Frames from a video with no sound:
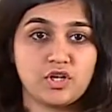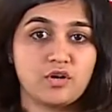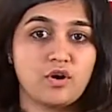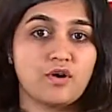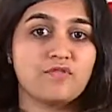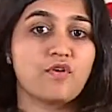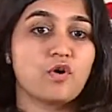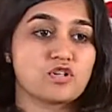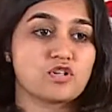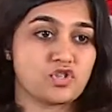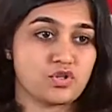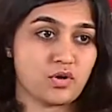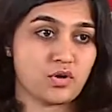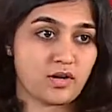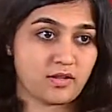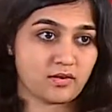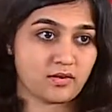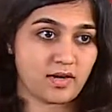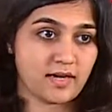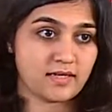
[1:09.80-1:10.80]
of
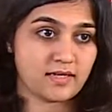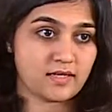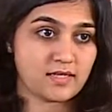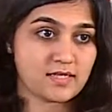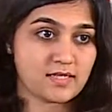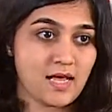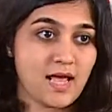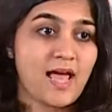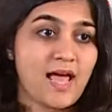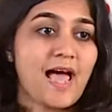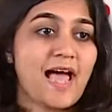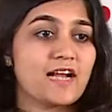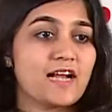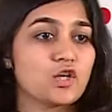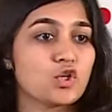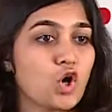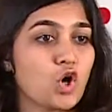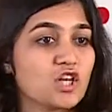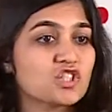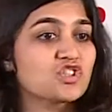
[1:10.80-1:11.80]
osteoarthritis and
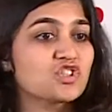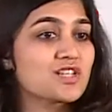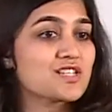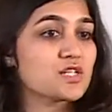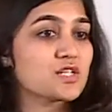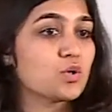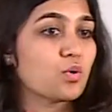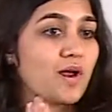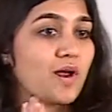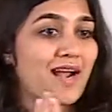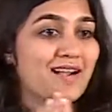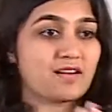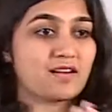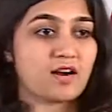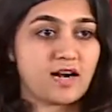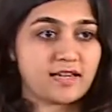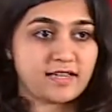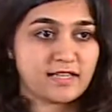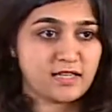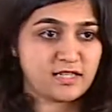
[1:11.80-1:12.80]
not just look at
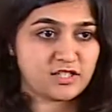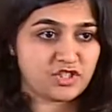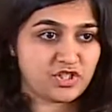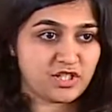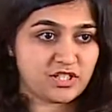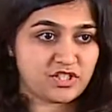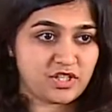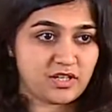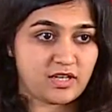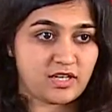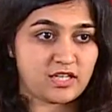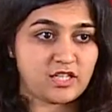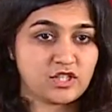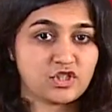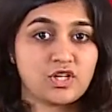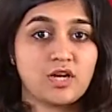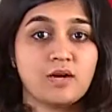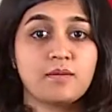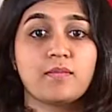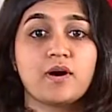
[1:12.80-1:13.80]
cartilage
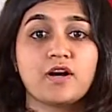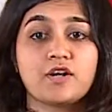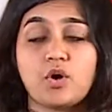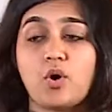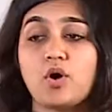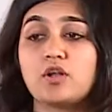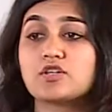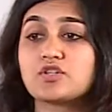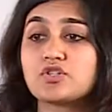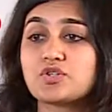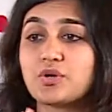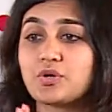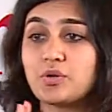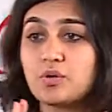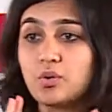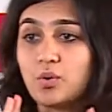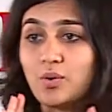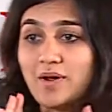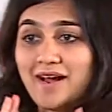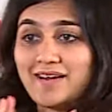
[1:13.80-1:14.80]
degeneration but also to
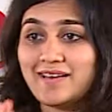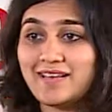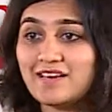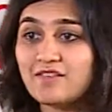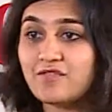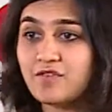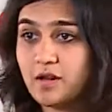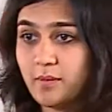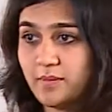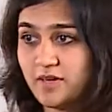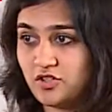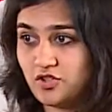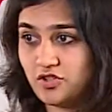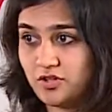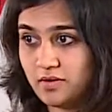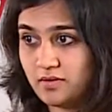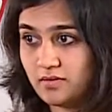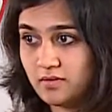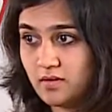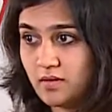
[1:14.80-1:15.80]
look at inflammation.
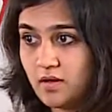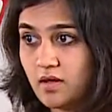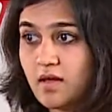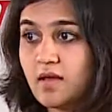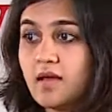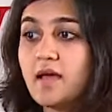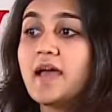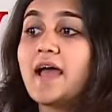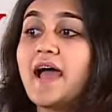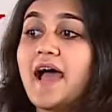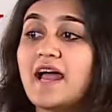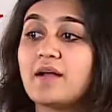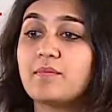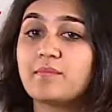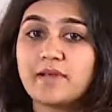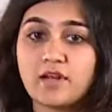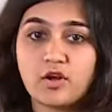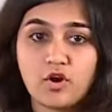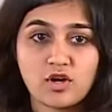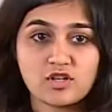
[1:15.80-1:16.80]
And
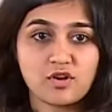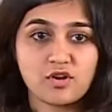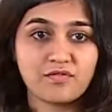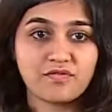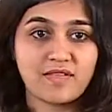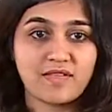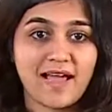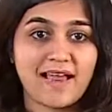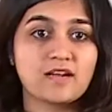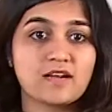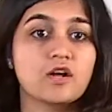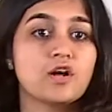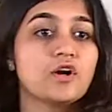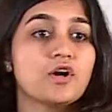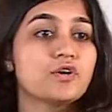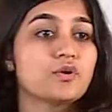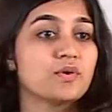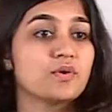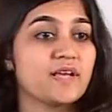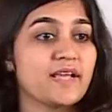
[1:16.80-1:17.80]
because of that,
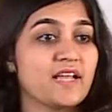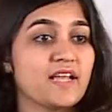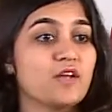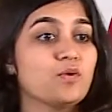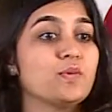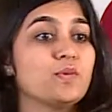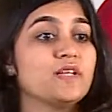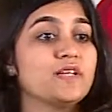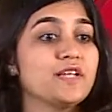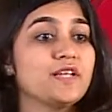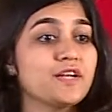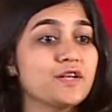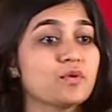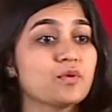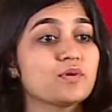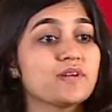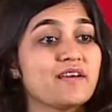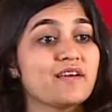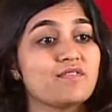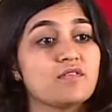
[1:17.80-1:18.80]
today we need to
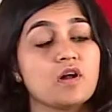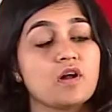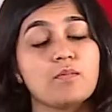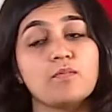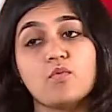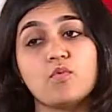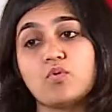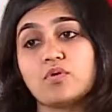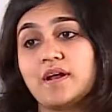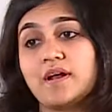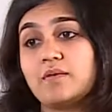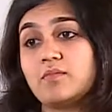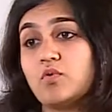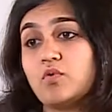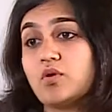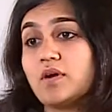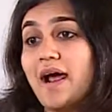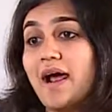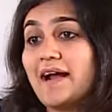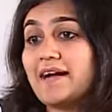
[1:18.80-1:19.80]
develop more and
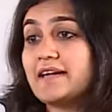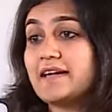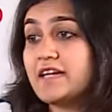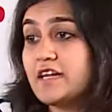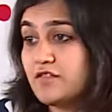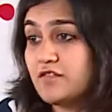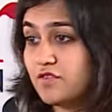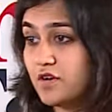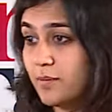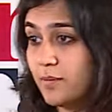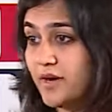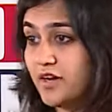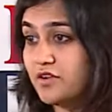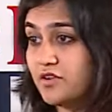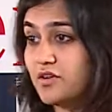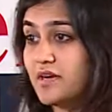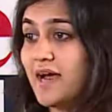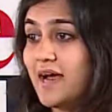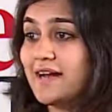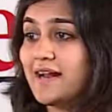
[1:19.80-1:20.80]
more
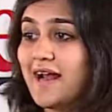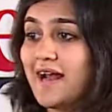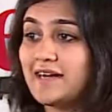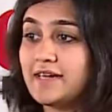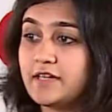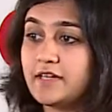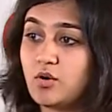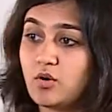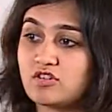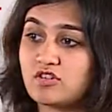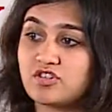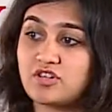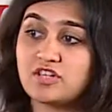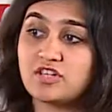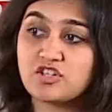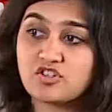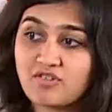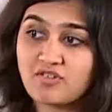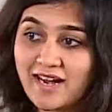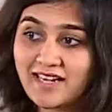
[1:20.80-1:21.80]
anti-inflammatory and antioxidant
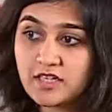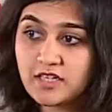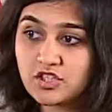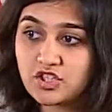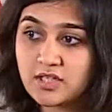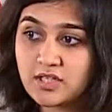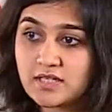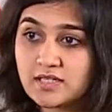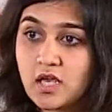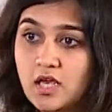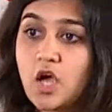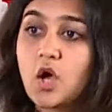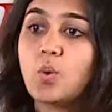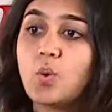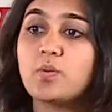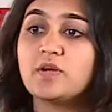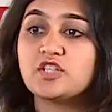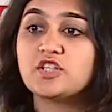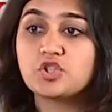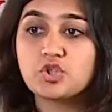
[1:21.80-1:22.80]
strategies
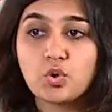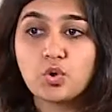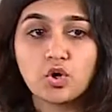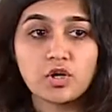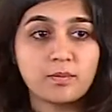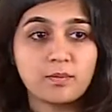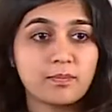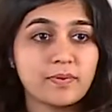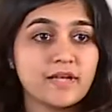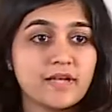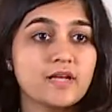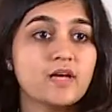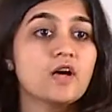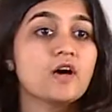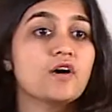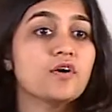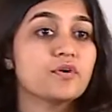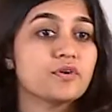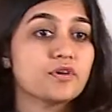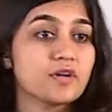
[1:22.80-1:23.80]
which could be
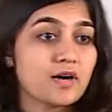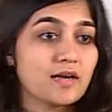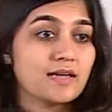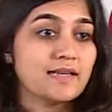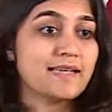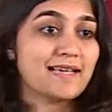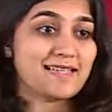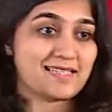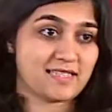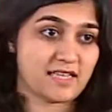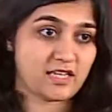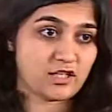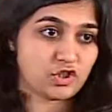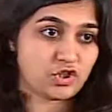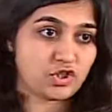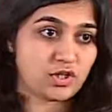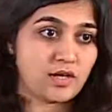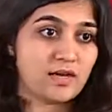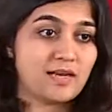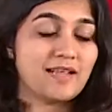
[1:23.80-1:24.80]
really
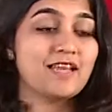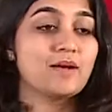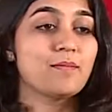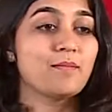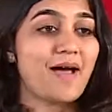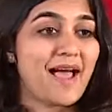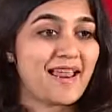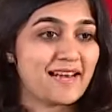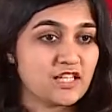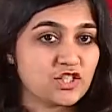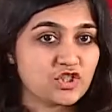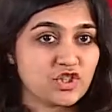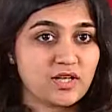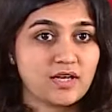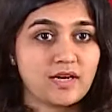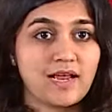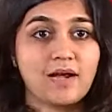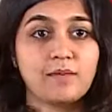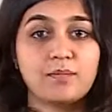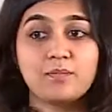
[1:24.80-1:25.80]
essential in managing
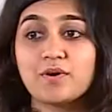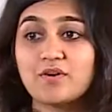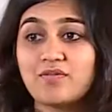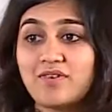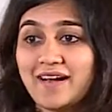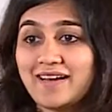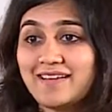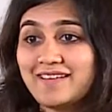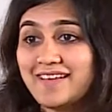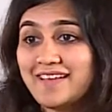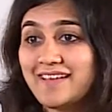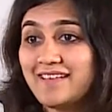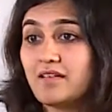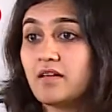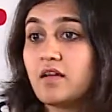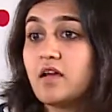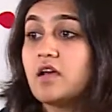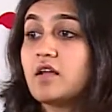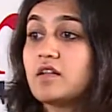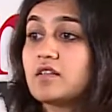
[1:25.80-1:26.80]
and preventing
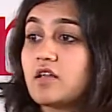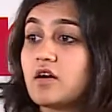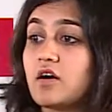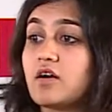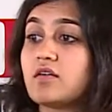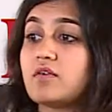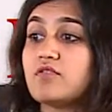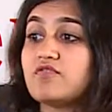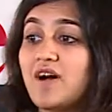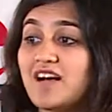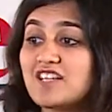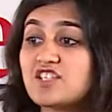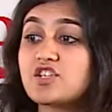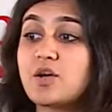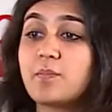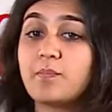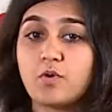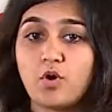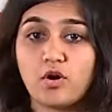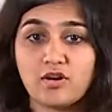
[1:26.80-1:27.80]
the faster
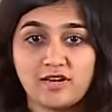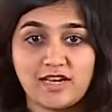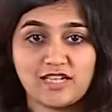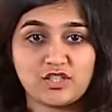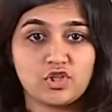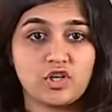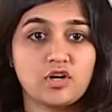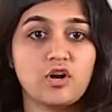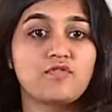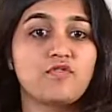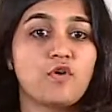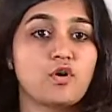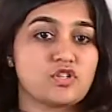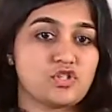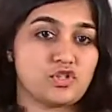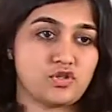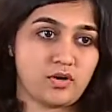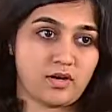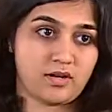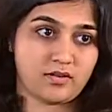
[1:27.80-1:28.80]
progression of
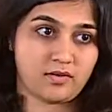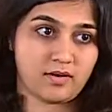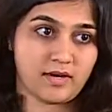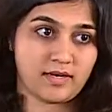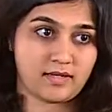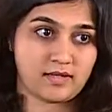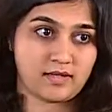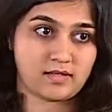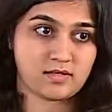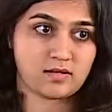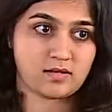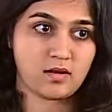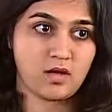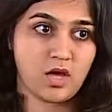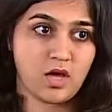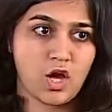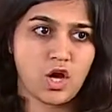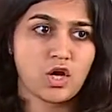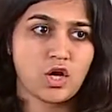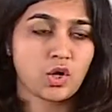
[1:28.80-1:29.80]
osteoarthritis.
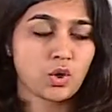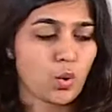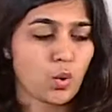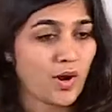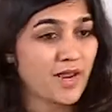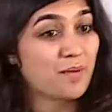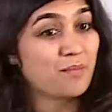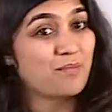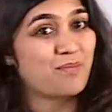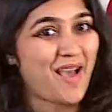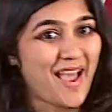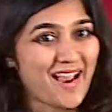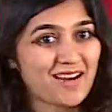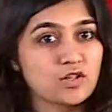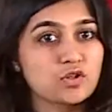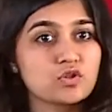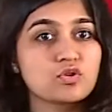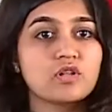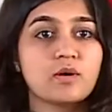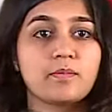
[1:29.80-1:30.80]
Going back
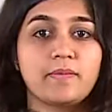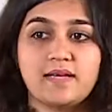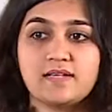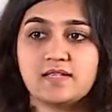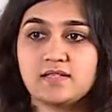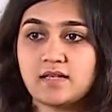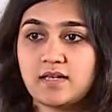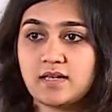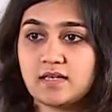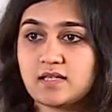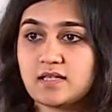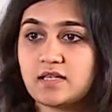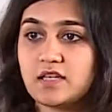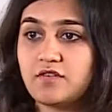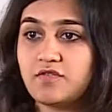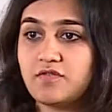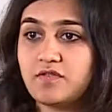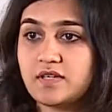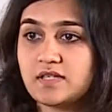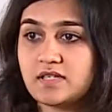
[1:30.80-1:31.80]
to the basics,
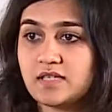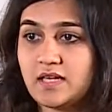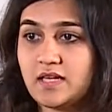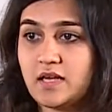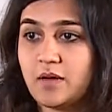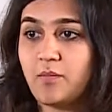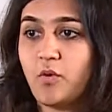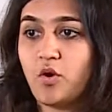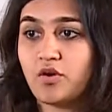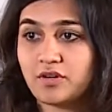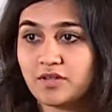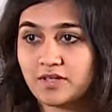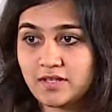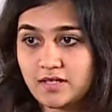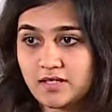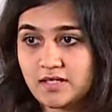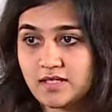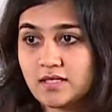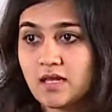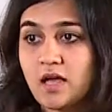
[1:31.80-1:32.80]
if we see
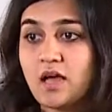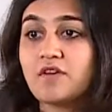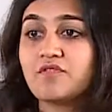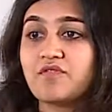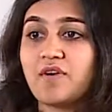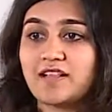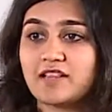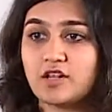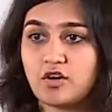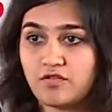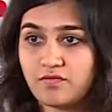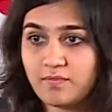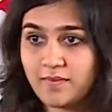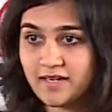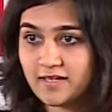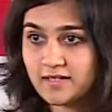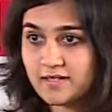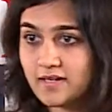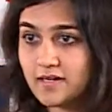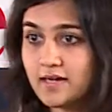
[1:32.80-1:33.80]
Hippocrates, father of
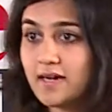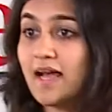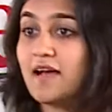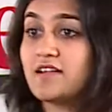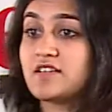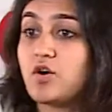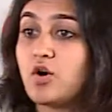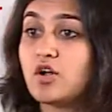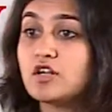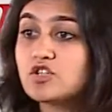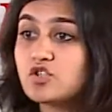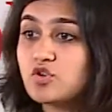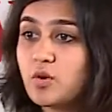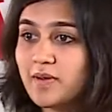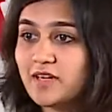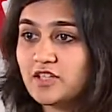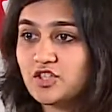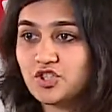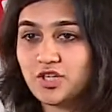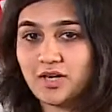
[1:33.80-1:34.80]
medicine, has also
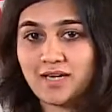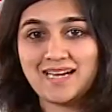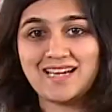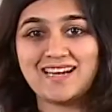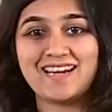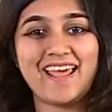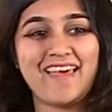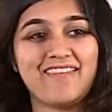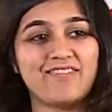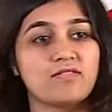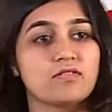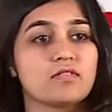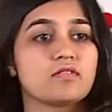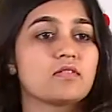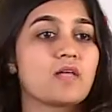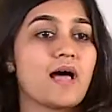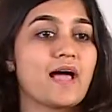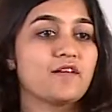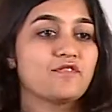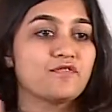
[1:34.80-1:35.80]
mentioned, let
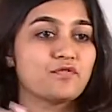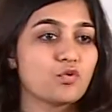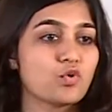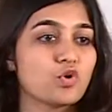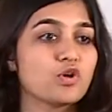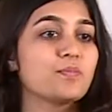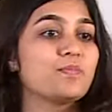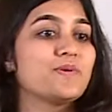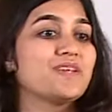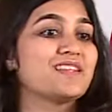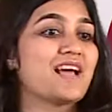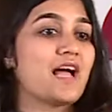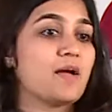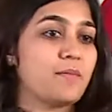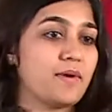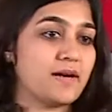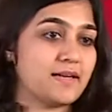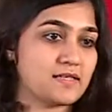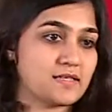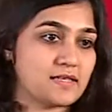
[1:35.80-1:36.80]
thy food be thy
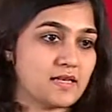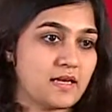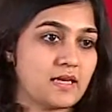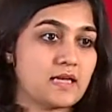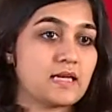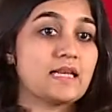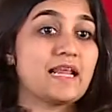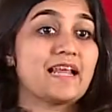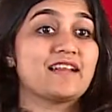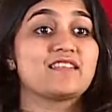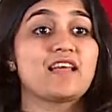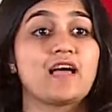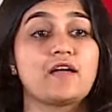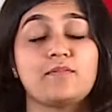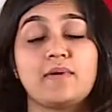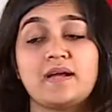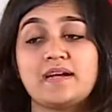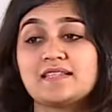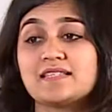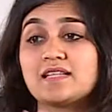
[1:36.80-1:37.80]
medicine, let thy
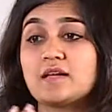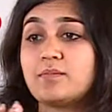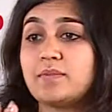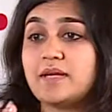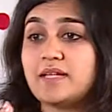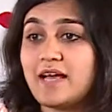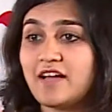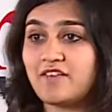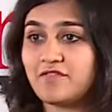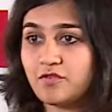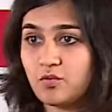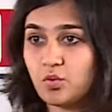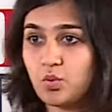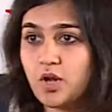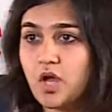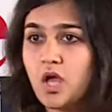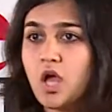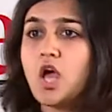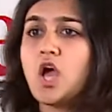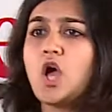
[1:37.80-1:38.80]
medicine be thy food.
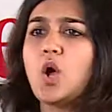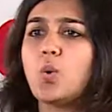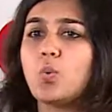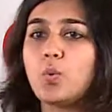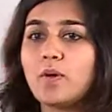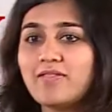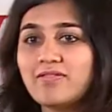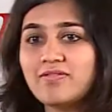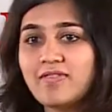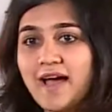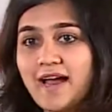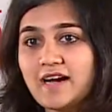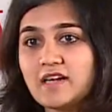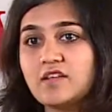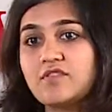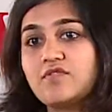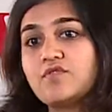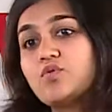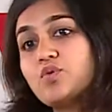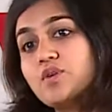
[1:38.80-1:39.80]
With that, the
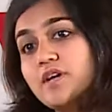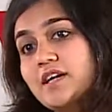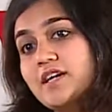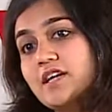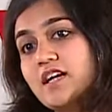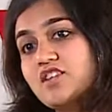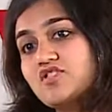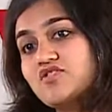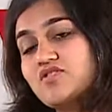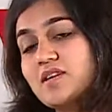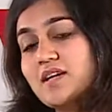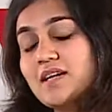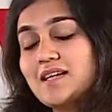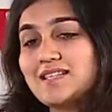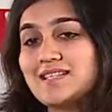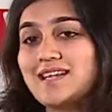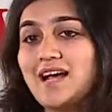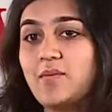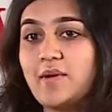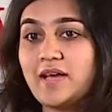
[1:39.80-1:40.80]
food industry is
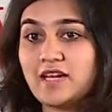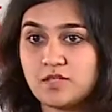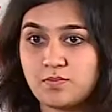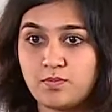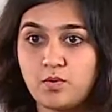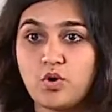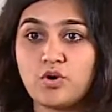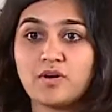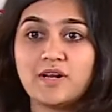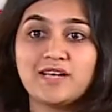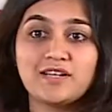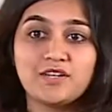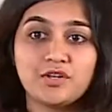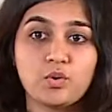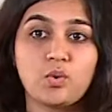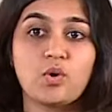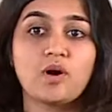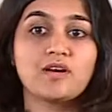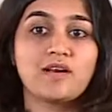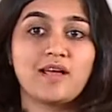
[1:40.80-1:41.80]
now exploring
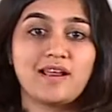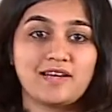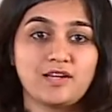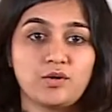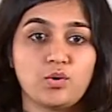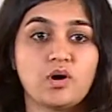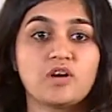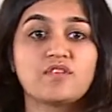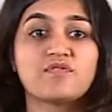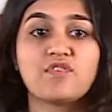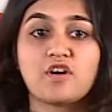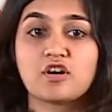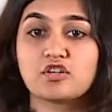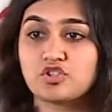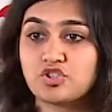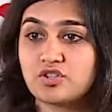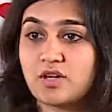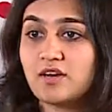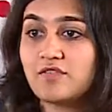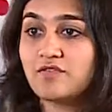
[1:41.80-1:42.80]
newer and newer
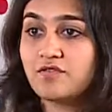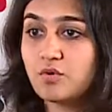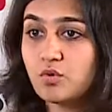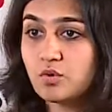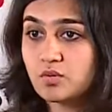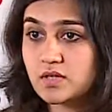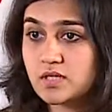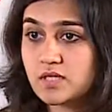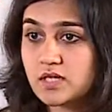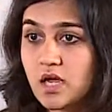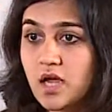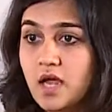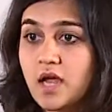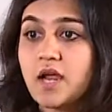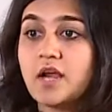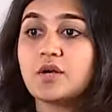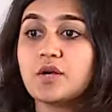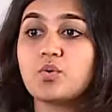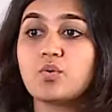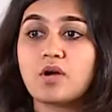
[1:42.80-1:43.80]
functional foods
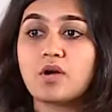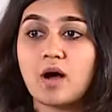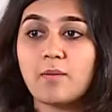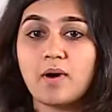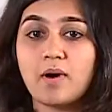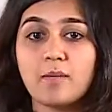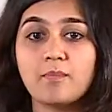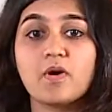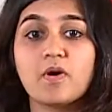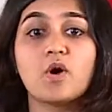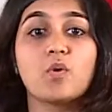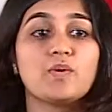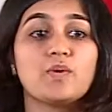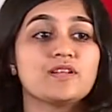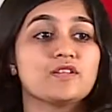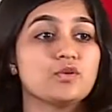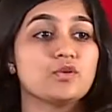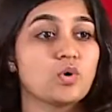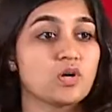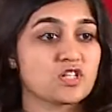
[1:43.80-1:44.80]
to come up with
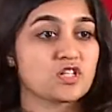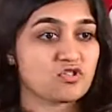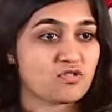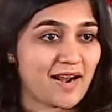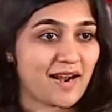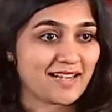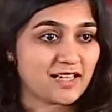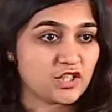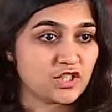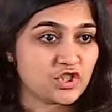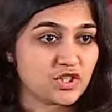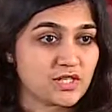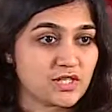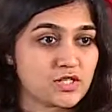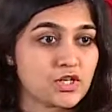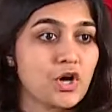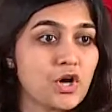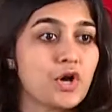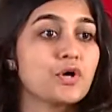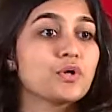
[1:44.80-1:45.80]
newer strategies
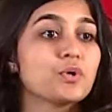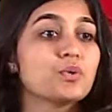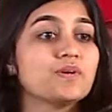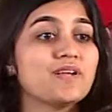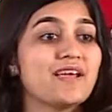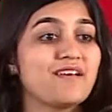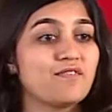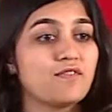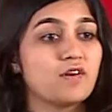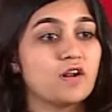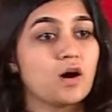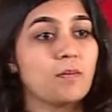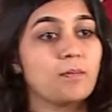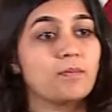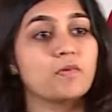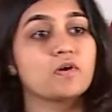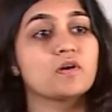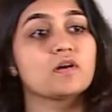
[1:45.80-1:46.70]
to develop